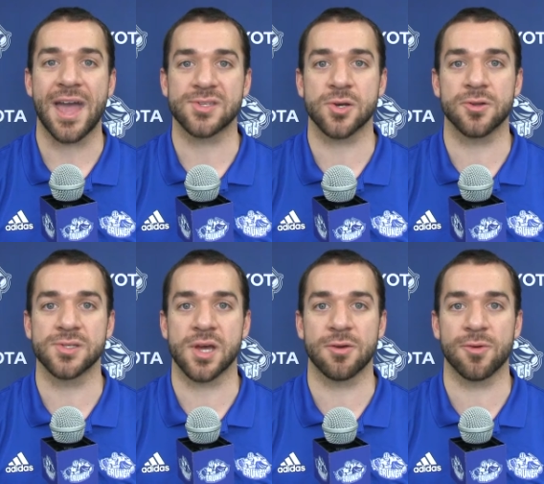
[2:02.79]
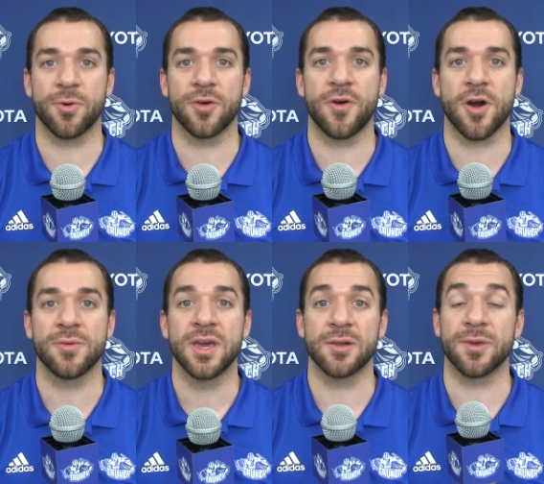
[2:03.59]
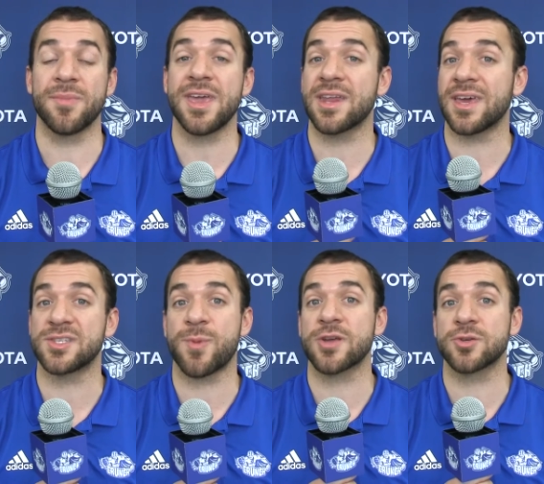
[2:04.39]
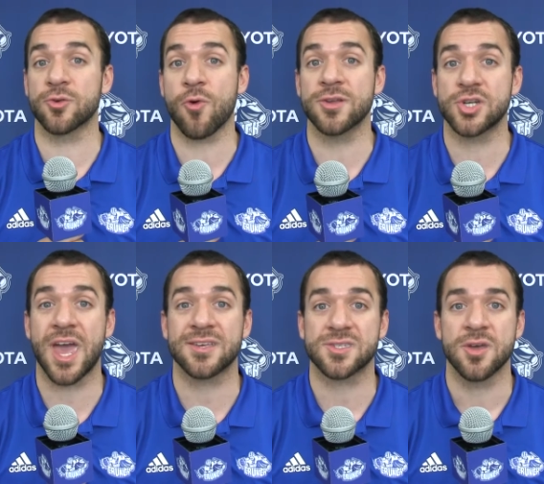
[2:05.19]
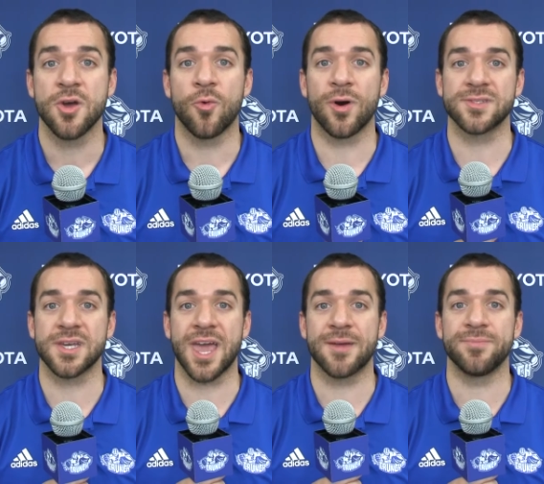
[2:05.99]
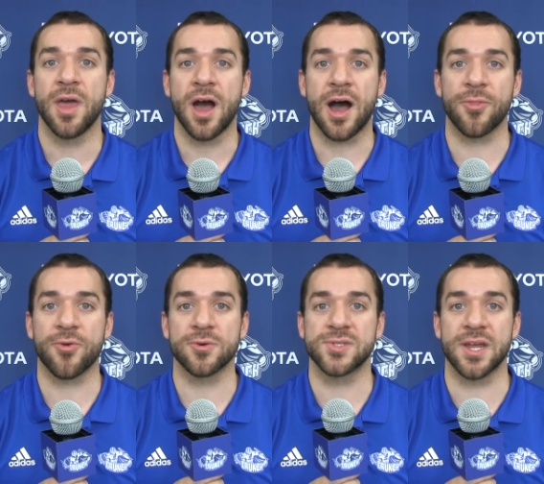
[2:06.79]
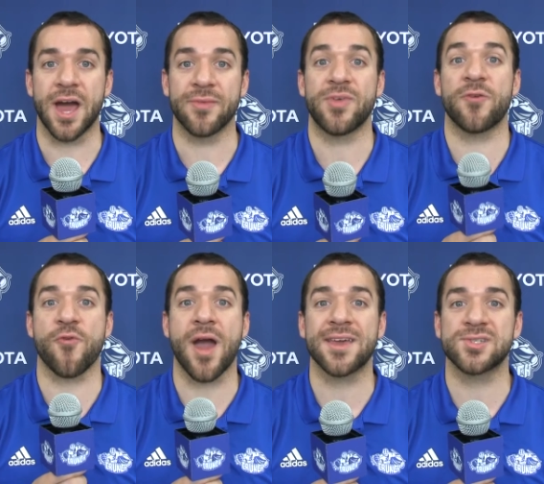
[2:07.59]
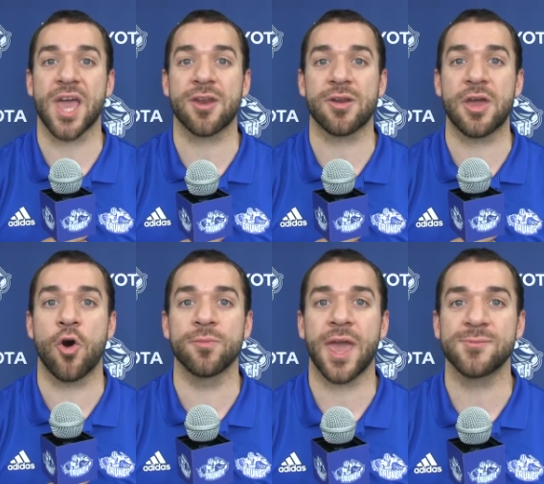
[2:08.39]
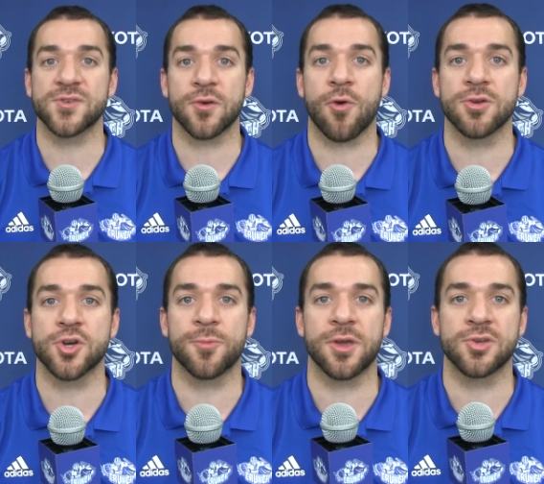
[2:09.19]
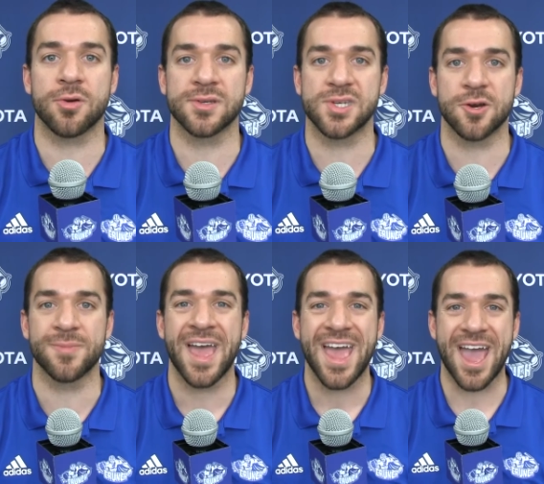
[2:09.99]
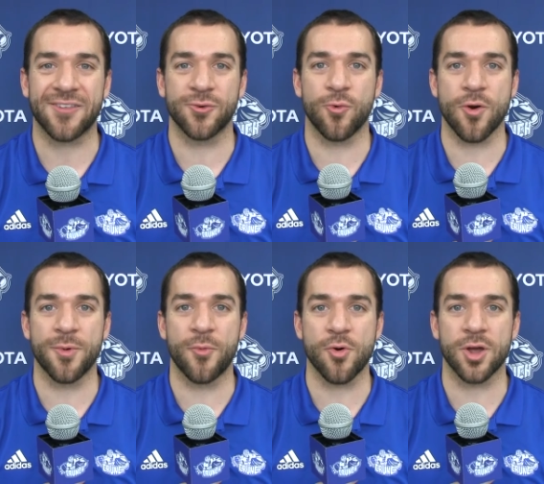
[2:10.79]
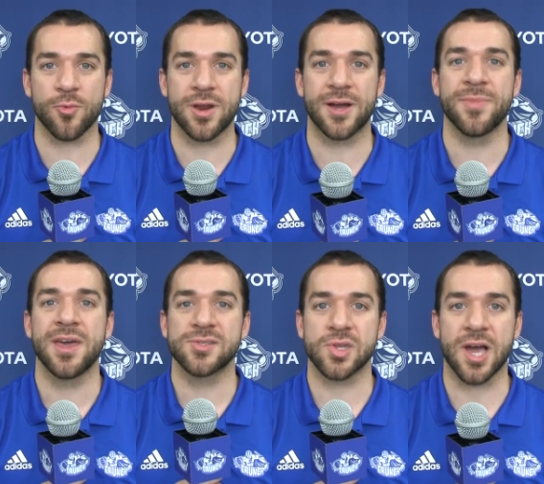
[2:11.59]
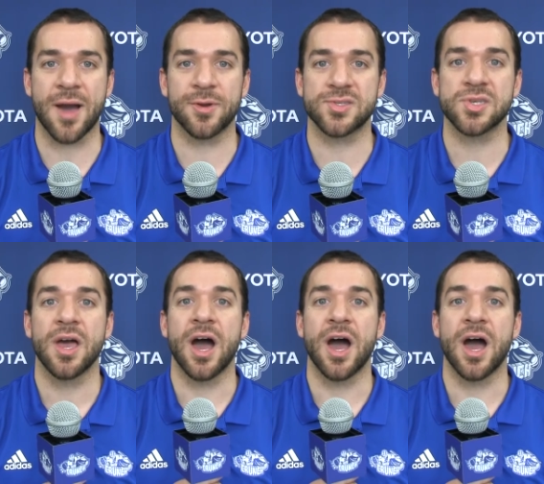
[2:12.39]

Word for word: at Tully's on Erie Boulevard. It'll be me and a special Crunch guest once again on Thursday night. Then Friday, Saturday, home games for the Crunch. Hope you can join us here at the War Memorial Arena. It's the Comets